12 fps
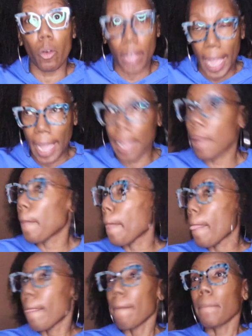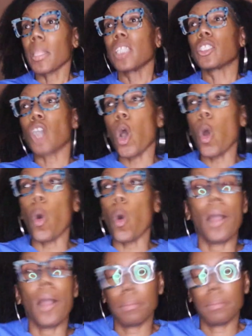Okay,
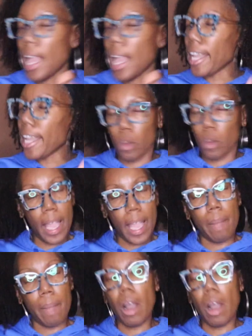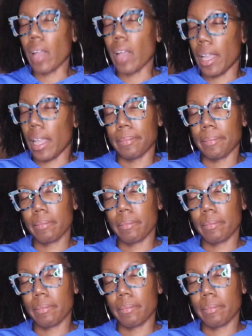so Aethelham. Okay,